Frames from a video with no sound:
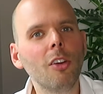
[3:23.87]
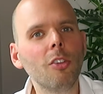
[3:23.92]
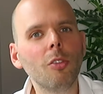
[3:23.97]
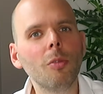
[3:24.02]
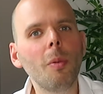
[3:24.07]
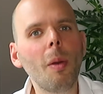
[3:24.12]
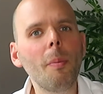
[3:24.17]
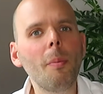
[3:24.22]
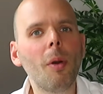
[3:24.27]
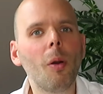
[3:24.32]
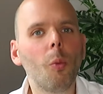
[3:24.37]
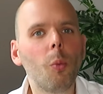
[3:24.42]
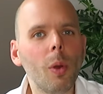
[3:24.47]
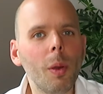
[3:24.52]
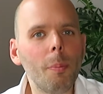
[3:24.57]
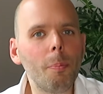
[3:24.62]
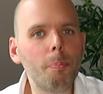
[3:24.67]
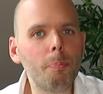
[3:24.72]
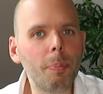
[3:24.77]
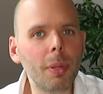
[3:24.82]
Remember,
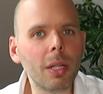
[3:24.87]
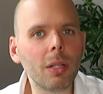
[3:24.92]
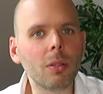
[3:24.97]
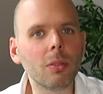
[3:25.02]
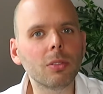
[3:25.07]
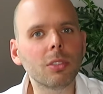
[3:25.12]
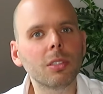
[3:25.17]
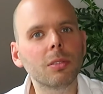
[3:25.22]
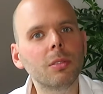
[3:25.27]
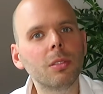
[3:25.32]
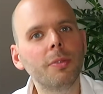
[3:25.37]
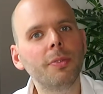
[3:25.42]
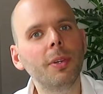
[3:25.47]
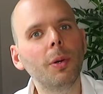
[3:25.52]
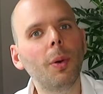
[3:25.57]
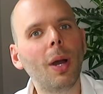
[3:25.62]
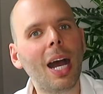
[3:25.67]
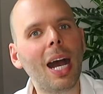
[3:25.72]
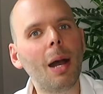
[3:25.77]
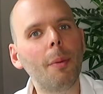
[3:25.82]
we're built to
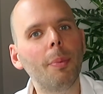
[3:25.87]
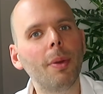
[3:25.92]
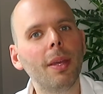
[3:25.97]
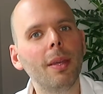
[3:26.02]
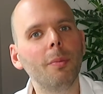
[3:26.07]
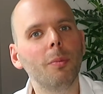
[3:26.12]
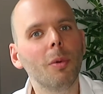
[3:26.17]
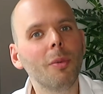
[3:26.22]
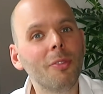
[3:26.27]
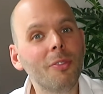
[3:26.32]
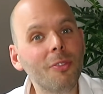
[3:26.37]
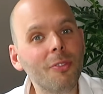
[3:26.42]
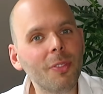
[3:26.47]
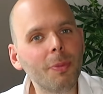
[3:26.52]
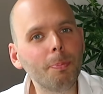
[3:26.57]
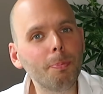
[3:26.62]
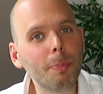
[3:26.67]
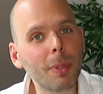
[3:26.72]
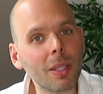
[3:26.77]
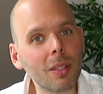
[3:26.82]
feel happy. We're
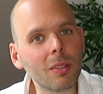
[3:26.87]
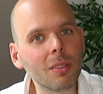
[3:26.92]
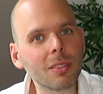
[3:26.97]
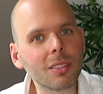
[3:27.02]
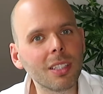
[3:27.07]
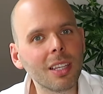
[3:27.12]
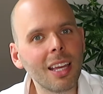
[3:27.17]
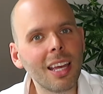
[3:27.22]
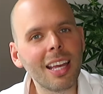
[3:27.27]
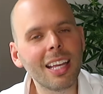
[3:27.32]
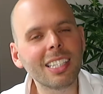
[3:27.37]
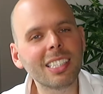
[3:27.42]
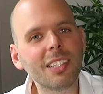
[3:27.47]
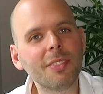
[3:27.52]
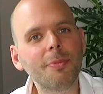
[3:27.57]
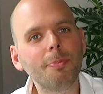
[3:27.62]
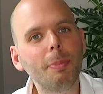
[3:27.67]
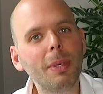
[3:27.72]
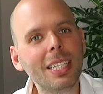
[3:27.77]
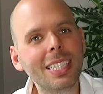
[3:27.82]
built
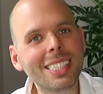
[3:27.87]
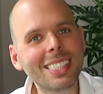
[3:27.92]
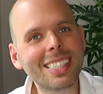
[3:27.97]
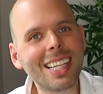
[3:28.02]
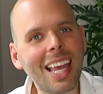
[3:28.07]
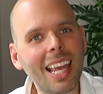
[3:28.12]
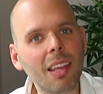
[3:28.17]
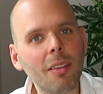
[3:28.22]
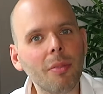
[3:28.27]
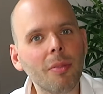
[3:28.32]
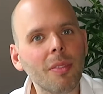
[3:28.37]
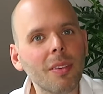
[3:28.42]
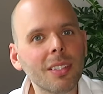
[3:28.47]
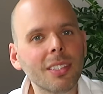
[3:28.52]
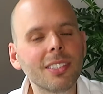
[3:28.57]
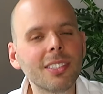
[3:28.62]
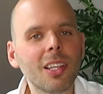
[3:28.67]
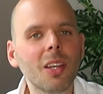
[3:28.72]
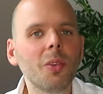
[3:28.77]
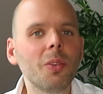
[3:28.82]
to be safe.
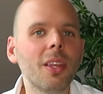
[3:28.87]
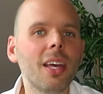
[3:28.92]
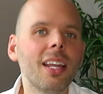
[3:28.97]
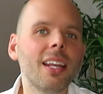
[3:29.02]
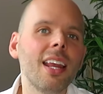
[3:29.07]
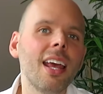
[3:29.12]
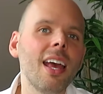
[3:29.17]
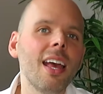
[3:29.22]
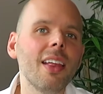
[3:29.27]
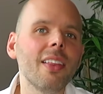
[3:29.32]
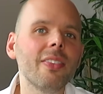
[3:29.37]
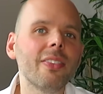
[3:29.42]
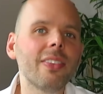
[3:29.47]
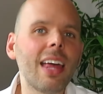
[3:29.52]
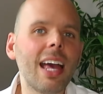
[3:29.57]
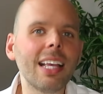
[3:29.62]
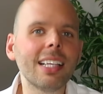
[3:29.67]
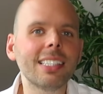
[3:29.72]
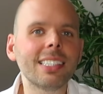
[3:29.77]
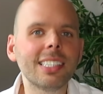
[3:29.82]
So then,
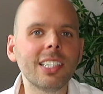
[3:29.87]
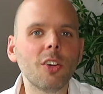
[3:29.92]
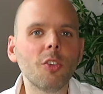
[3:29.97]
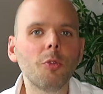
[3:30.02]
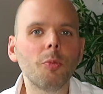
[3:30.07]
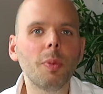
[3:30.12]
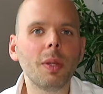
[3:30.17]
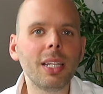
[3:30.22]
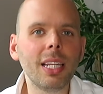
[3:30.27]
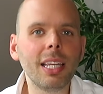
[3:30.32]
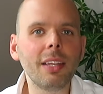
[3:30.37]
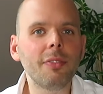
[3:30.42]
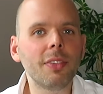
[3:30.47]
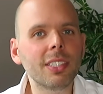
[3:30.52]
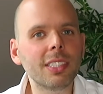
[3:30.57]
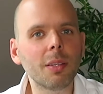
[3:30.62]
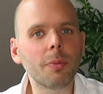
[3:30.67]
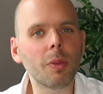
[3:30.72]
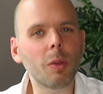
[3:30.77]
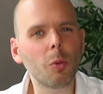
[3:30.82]
that self-belief
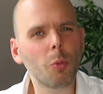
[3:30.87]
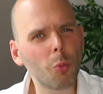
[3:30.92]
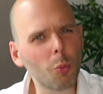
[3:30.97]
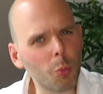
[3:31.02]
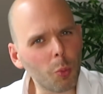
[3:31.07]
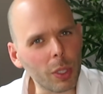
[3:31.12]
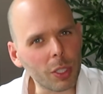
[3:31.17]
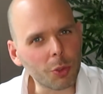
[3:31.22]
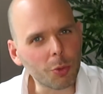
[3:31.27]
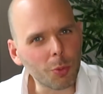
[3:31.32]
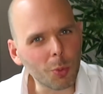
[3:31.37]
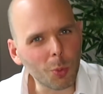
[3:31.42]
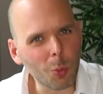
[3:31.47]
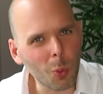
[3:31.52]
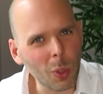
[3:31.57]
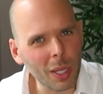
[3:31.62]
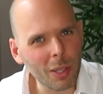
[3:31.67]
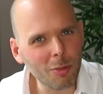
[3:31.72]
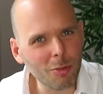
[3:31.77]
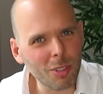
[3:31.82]
is something which
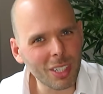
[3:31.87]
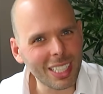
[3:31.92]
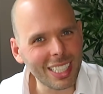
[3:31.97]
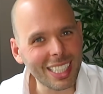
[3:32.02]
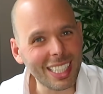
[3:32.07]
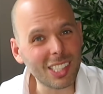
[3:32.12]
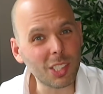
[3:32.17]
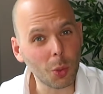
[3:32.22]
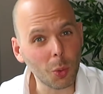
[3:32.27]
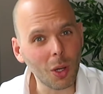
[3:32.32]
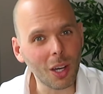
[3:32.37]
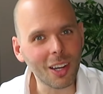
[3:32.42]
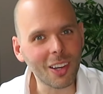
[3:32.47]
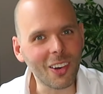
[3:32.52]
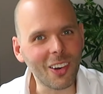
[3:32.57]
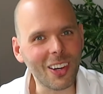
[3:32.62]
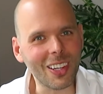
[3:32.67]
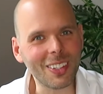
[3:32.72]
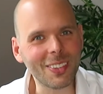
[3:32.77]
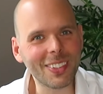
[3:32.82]
we really need to
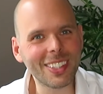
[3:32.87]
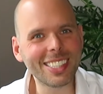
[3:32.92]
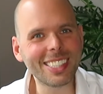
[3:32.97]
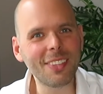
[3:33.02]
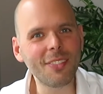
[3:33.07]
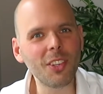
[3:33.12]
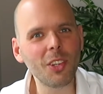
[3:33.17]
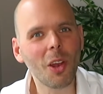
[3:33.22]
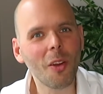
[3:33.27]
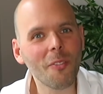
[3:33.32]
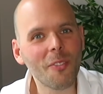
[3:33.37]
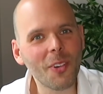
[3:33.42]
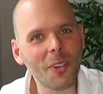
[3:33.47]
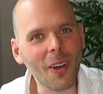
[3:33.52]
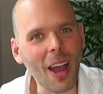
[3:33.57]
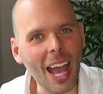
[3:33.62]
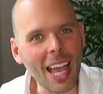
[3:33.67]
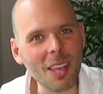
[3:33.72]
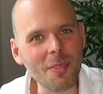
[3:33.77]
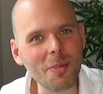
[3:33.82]
work on, because if you don't
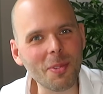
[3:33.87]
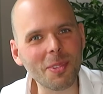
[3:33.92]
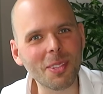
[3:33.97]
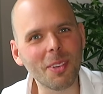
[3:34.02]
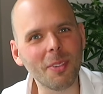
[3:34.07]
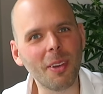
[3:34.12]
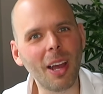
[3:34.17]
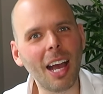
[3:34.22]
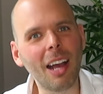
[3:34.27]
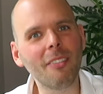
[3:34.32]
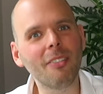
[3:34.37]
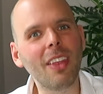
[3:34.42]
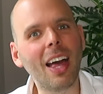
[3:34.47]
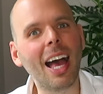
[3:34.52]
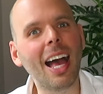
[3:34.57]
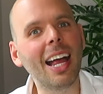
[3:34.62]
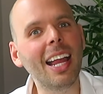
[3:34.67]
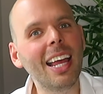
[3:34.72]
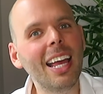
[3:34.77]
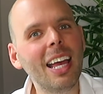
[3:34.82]
feel able to have
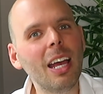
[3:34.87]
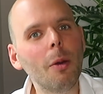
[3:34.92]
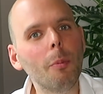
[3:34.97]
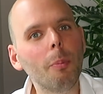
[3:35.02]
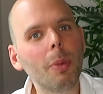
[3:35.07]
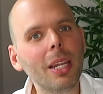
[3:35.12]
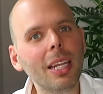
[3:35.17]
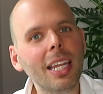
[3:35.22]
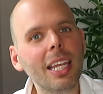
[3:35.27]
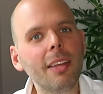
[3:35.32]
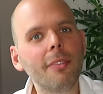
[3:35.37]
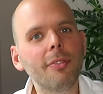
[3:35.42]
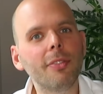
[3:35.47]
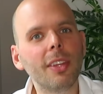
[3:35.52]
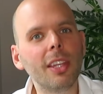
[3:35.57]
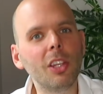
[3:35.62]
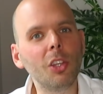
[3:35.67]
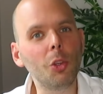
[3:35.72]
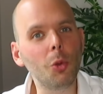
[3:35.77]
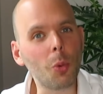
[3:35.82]
that belief
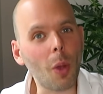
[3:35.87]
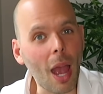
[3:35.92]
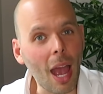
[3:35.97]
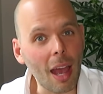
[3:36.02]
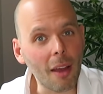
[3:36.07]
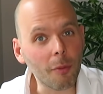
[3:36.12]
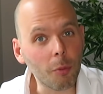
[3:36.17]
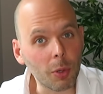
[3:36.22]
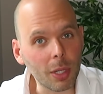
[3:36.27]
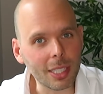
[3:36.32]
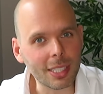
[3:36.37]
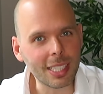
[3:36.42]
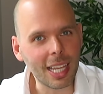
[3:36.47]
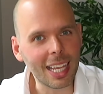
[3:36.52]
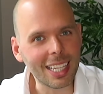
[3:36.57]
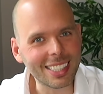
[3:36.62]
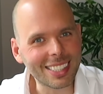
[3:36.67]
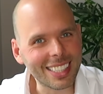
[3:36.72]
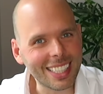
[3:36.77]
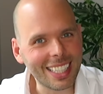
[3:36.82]
that you have what it
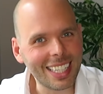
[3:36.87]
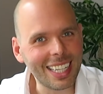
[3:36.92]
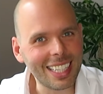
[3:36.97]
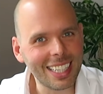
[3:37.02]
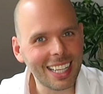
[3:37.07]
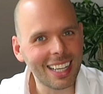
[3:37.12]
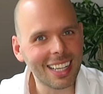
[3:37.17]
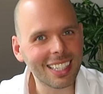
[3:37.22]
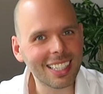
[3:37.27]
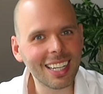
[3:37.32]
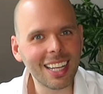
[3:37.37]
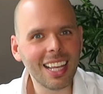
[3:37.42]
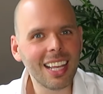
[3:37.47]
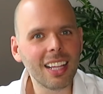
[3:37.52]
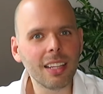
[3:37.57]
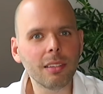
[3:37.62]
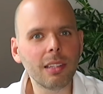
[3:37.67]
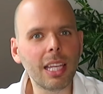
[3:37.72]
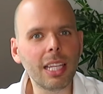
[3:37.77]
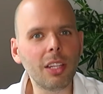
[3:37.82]
takes to get it done,
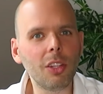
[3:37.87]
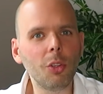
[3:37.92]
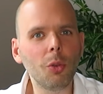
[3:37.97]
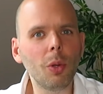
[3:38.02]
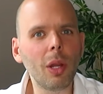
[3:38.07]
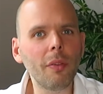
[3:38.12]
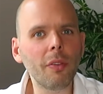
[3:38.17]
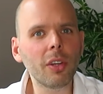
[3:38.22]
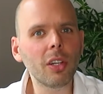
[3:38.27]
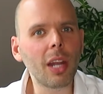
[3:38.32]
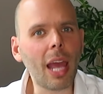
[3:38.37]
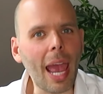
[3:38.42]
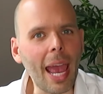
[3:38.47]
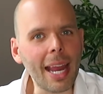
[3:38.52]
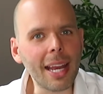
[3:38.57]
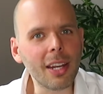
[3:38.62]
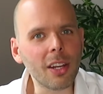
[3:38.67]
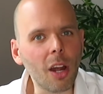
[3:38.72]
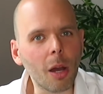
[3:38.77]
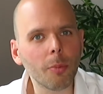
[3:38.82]
then you're never going to
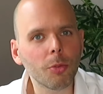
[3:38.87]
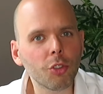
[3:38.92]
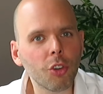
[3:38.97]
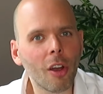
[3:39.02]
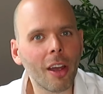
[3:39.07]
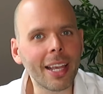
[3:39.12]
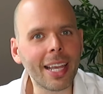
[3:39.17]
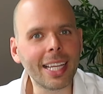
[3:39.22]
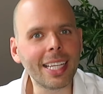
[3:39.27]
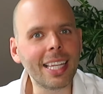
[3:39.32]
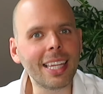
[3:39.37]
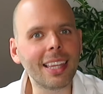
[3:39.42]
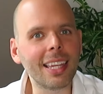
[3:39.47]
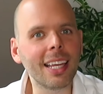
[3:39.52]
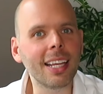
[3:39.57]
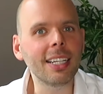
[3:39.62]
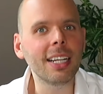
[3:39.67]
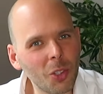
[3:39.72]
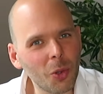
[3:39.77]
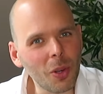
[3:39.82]
end up trying
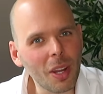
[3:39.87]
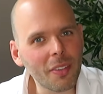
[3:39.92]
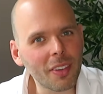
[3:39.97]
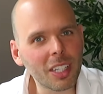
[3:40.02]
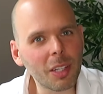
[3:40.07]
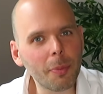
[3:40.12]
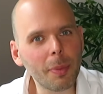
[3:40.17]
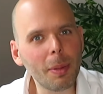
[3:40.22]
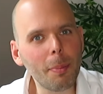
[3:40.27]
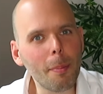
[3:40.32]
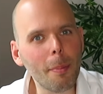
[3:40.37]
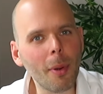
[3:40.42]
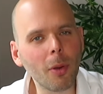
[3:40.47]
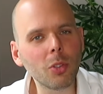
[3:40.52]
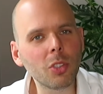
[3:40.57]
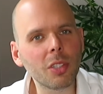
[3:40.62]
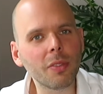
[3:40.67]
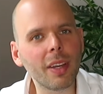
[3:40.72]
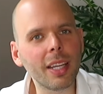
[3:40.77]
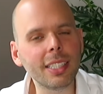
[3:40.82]
anything. You're never going to be
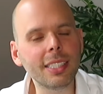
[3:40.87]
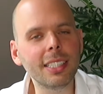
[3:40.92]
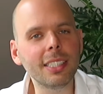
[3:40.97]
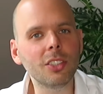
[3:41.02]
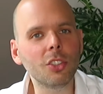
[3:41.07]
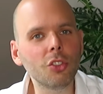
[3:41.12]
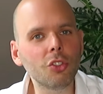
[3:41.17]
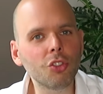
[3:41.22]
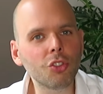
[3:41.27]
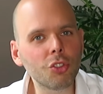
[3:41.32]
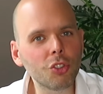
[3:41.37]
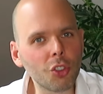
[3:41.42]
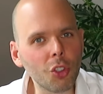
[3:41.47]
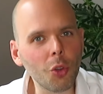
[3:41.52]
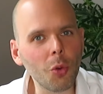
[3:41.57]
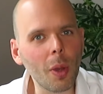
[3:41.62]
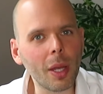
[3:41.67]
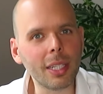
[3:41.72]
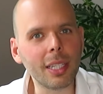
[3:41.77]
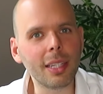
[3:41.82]
motivated to
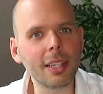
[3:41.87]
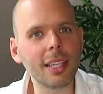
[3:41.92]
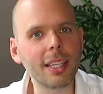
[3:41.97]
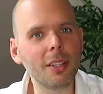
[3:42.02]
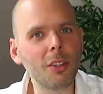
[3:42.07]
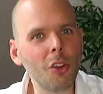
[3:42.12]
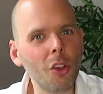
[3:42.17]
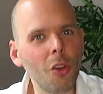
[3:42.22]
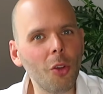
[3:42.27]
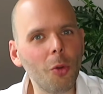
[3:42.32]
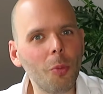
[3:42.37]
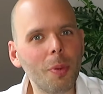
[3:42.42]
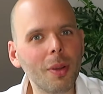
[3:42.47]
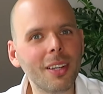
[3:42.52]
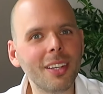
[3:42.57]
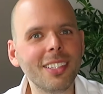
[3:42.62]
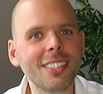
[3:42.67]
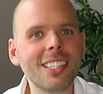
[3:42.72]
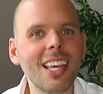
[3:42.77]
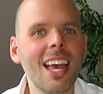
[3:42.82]
do anything new,
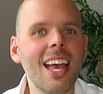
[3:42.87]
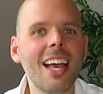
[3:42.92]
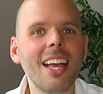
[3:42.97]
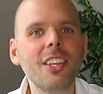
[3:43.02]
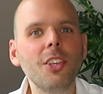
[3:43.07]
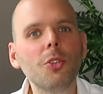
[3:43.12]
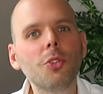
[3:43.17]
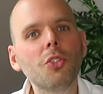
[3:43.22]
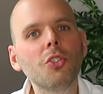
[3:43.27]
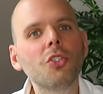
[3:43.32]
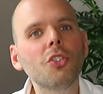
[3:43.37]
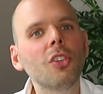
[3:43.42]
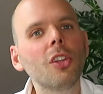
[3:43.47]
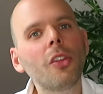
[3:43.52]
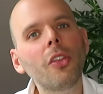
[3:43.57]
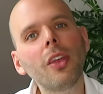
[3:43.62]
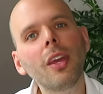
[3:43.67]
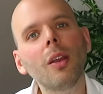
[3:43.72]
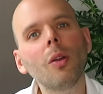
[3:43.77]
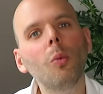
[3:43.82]
because you're just going
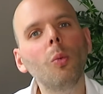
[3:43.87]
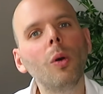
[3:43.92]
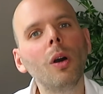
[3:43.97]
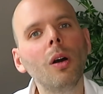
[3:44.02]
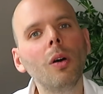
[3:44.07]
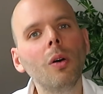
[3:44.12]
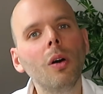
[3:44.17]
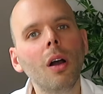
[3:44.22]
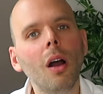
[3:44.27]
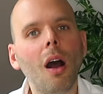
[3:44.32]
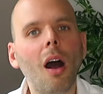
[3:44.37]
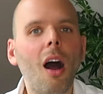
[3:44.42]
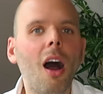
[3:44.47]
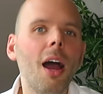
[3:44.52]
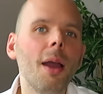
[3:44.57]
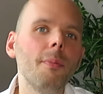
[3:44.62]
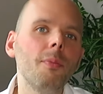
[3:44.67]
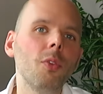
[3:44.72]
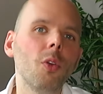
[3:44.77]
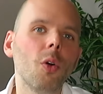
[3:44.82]
to think, well,
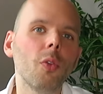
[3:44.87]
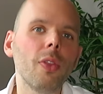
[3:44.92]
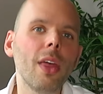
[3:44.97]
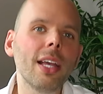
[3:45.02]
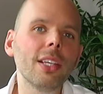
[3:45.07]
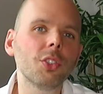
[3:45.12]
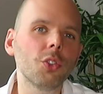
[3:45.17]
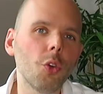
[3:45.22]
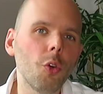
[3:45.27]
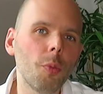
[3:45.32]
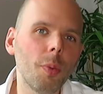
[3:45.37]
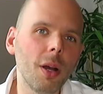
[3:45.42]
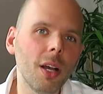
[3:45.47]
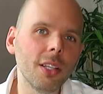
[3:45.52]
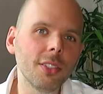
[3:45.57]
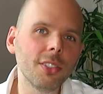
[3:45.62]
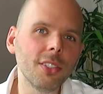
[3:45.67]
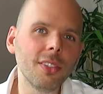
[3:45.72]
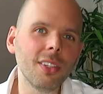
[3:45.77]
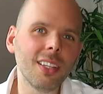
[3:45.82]
I'm not that sort of
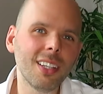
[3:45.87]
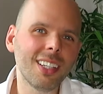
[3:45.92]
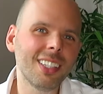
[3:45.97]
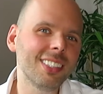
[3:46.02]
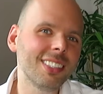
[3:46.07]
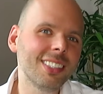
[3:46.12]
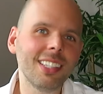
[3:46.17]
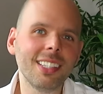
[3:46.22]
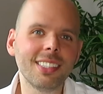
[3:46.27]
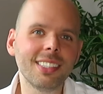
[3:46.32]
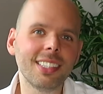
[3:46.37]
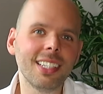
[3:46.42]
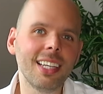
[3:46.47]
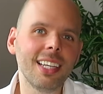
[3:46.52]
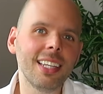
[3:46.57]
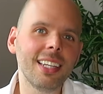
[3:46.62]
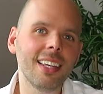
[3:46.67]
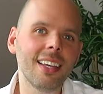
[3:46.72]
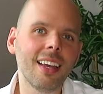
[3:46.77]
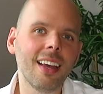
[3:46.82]
person that can
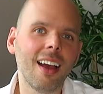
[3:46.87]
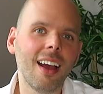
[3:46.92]
succeed.